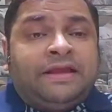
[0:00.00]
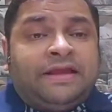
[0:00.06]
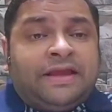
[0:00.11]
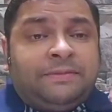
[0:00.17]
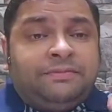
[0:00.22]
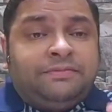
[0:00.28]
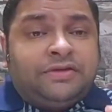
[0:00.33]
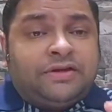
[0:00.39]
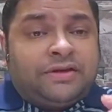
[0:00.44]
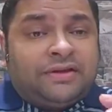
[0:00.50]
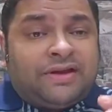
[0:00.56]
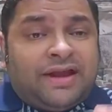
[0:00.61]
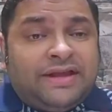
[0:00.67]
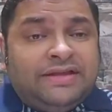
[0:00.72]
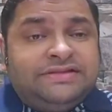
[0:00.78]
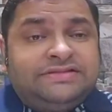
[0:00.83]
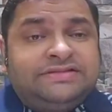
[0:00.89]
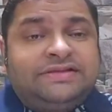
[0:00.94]
kept
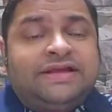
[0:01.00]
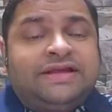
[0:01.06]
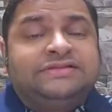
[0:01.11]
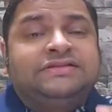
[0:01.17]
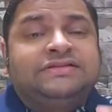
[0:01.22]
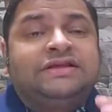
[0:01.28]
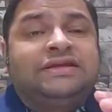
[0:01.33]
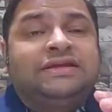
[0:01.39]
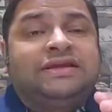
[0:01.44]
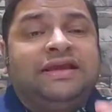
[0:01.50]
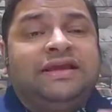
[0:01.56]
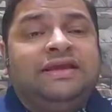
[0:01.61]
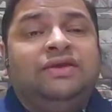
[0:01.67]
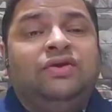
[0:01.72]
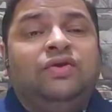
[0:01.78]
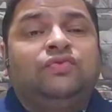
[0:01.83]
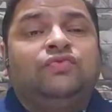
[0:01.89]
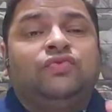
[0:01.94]
Christ as the
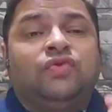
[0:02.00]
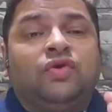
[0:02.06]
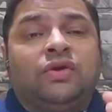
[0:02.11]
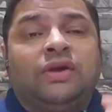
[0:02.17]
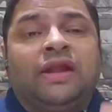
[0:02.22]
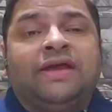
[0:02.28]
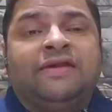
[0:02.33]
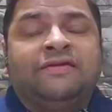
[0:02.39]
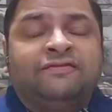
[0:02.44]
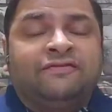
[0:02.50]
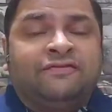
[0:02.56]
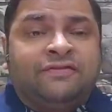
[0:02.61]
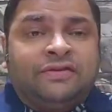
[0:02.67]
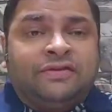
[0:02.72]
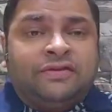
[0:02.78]
King of your life.